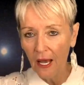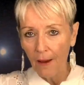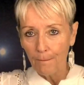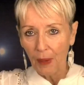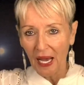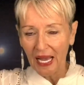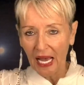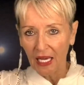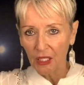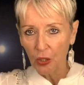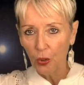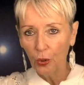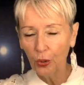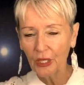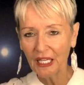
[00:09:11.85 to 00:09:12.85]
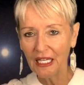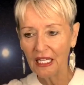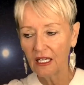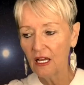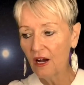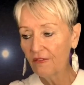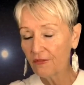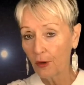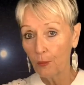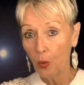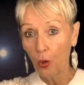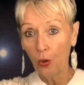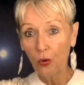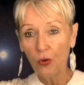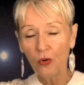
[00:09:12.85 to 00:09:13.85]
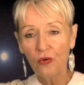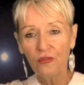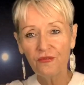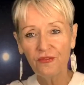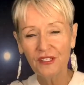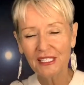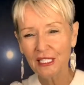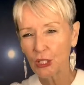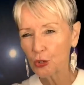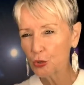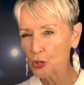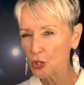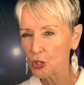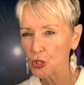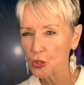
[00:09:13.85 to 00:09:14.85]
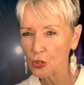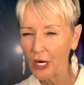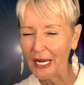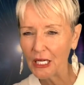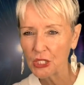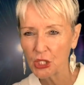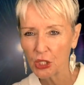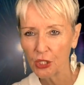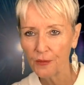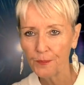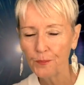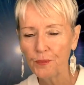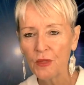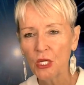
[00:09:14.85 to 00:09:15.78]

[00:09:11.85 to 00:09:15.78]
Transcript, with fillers: by unhooking from all physical distraction.